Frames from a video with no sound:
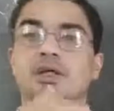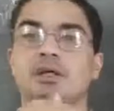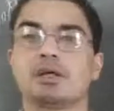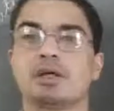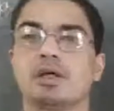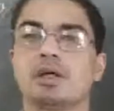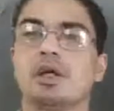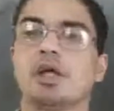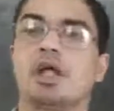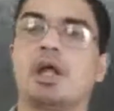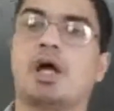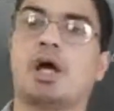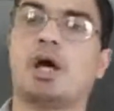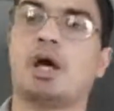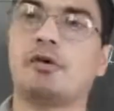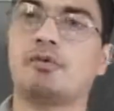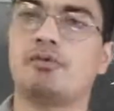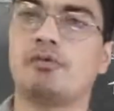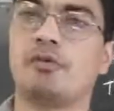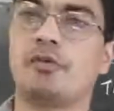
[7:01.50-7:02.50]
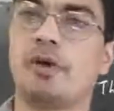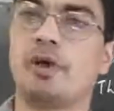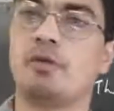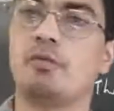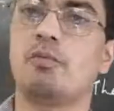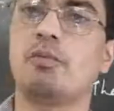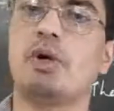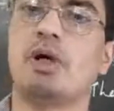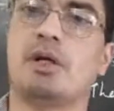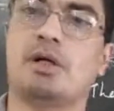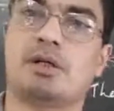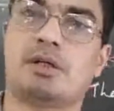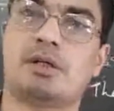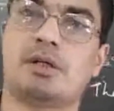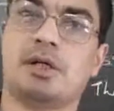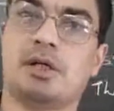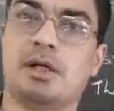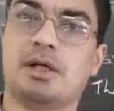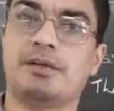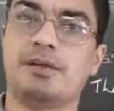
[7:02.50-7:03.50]
the halfway
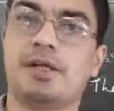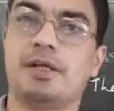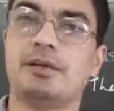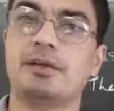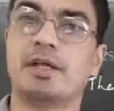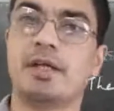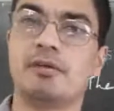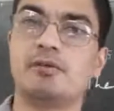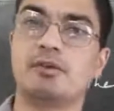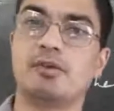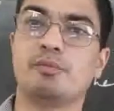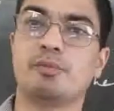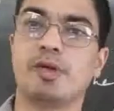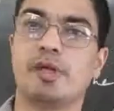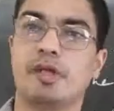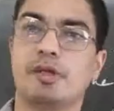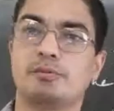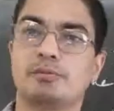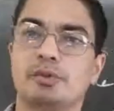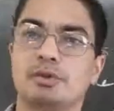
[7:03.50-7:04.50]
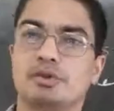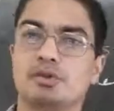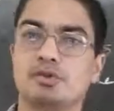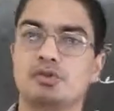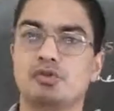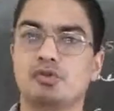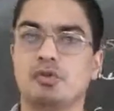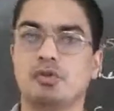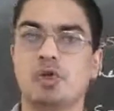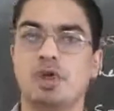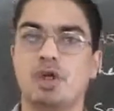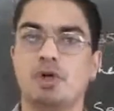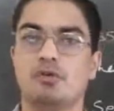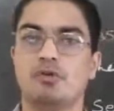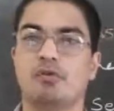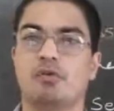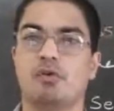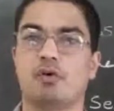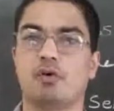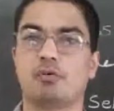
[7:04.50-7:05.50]
mark, and then they will be able to
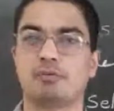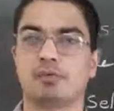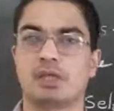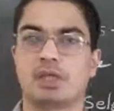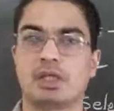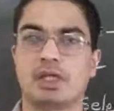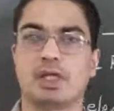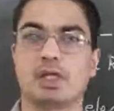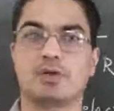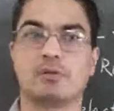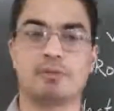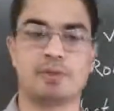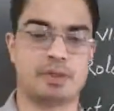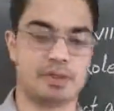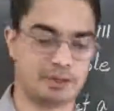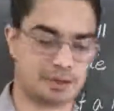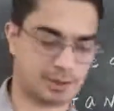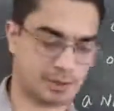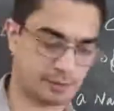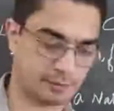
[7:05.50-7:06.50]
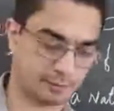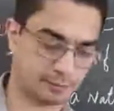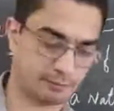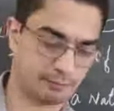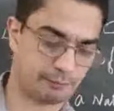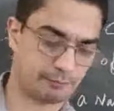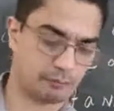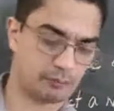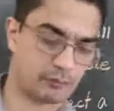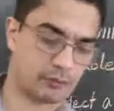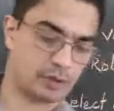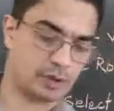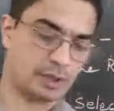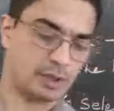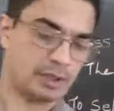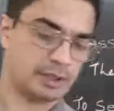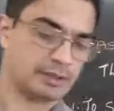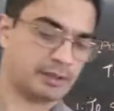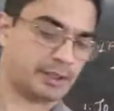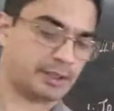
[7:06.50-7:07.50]
form the government.
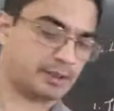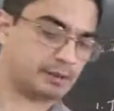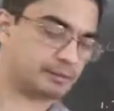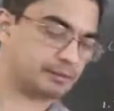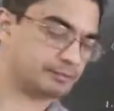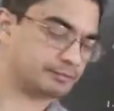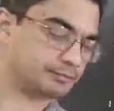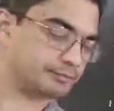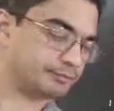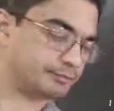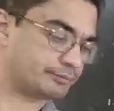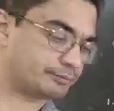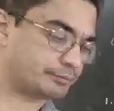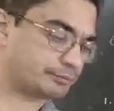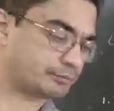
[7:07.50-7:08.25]
Then